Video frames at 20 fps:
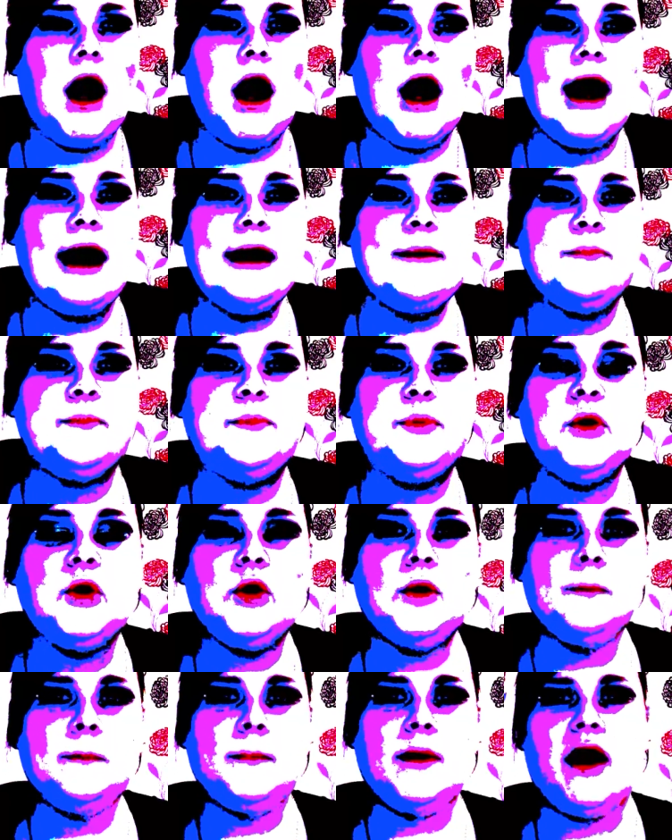I
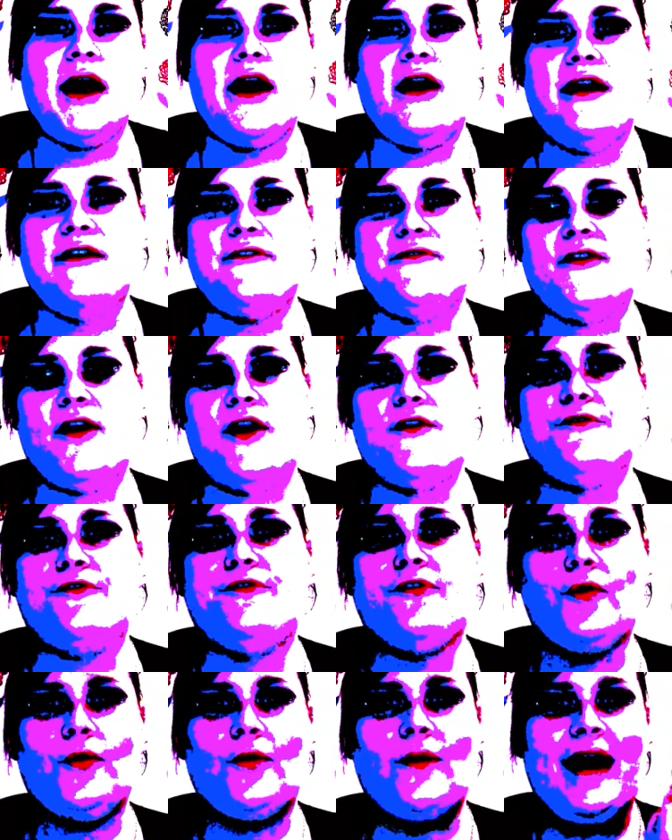bought my iPhone
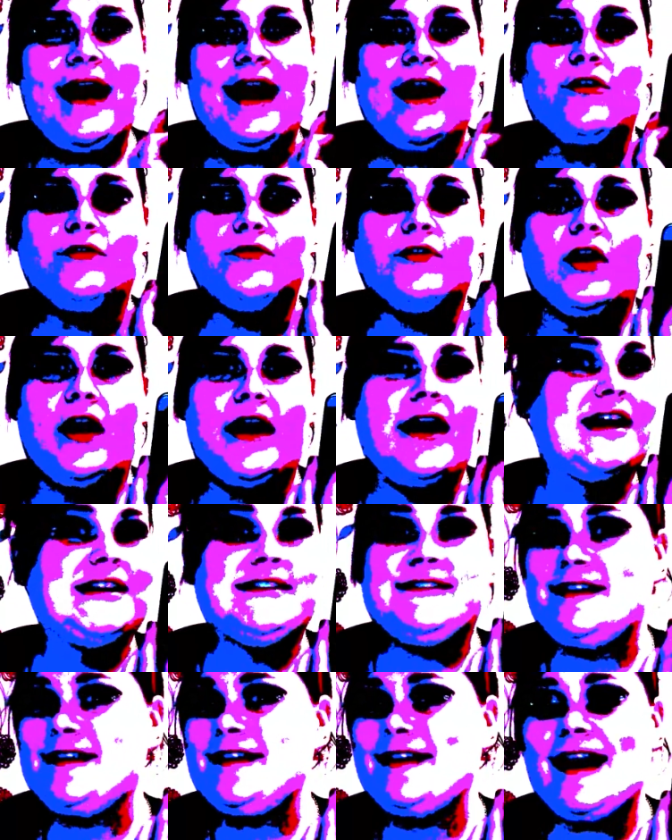4 outright. I
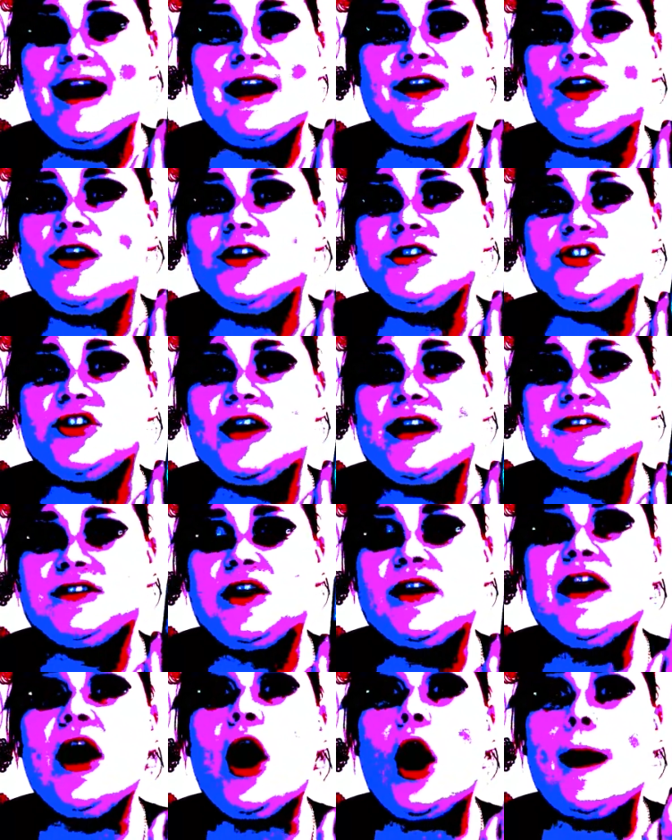didn't get a contract
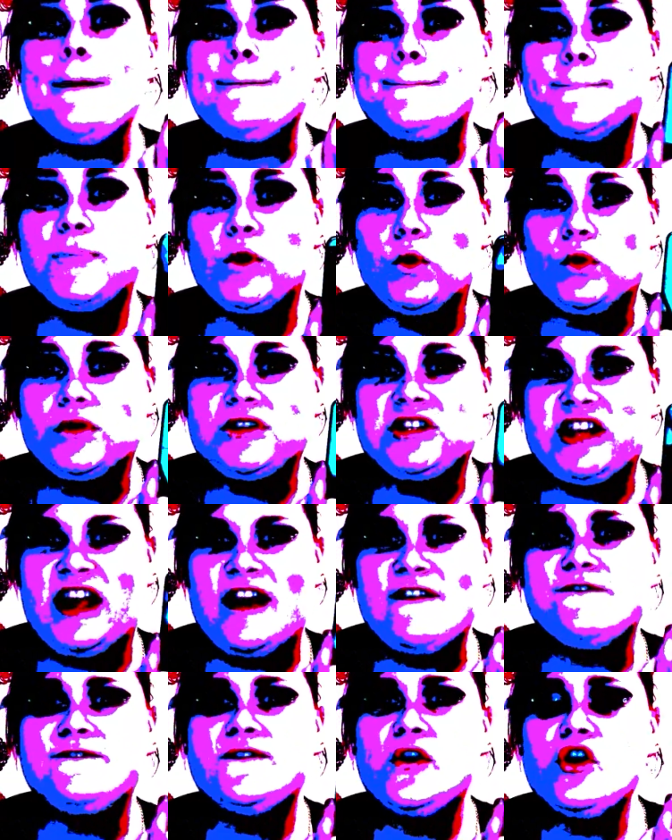on it, I bought
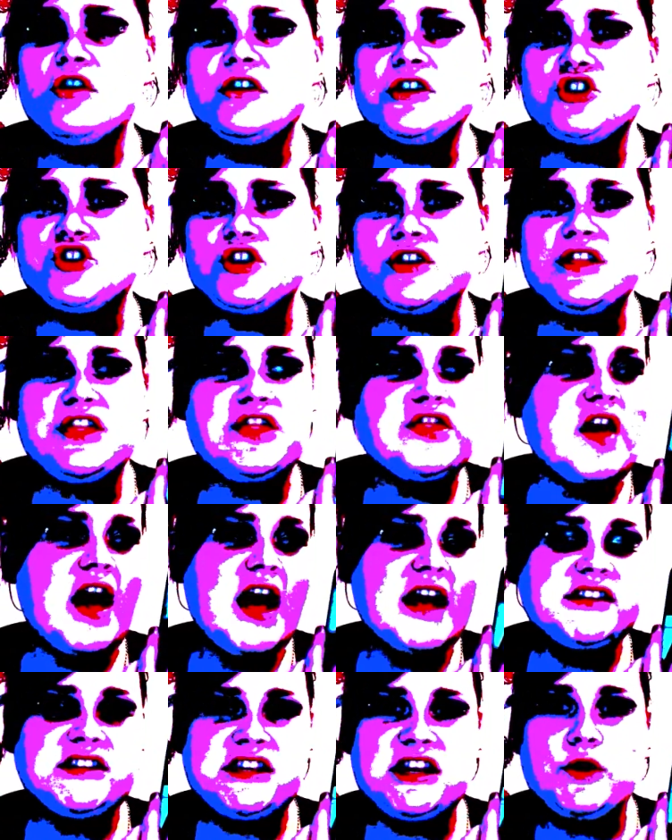it.
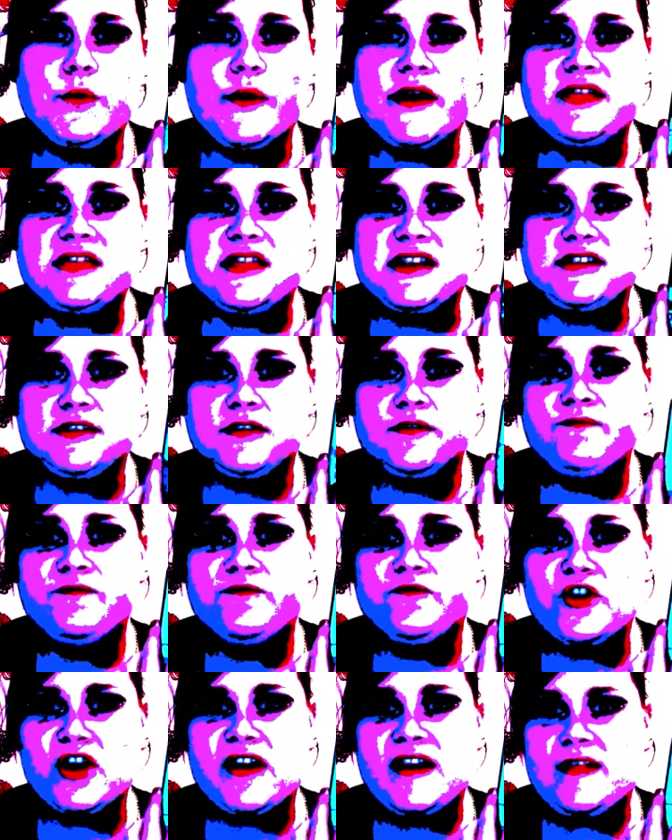430 quid this
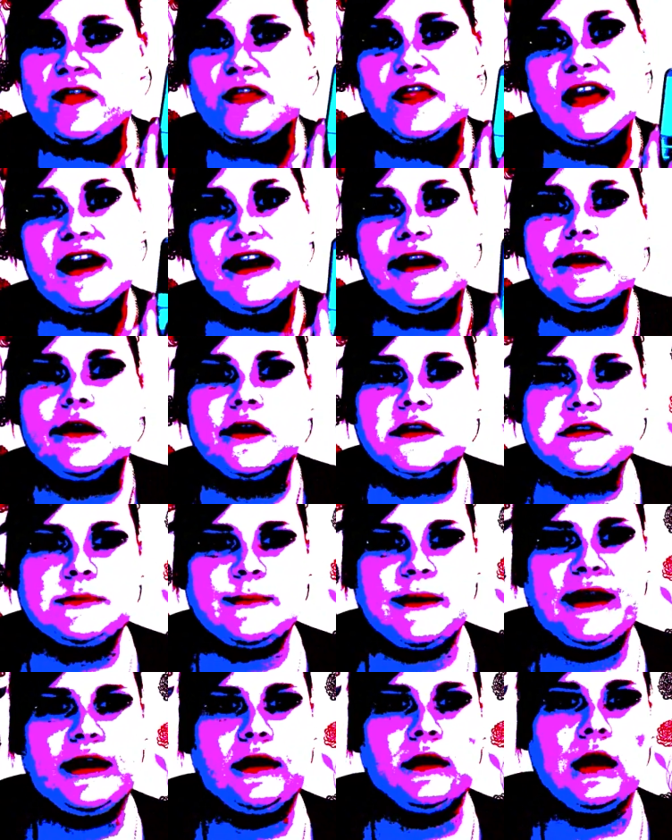friggin' thing
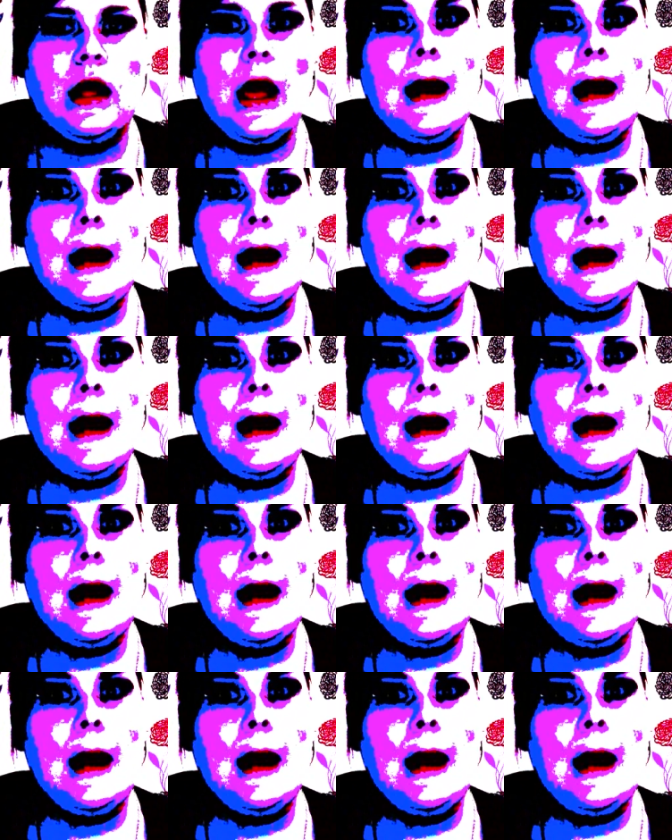cost me,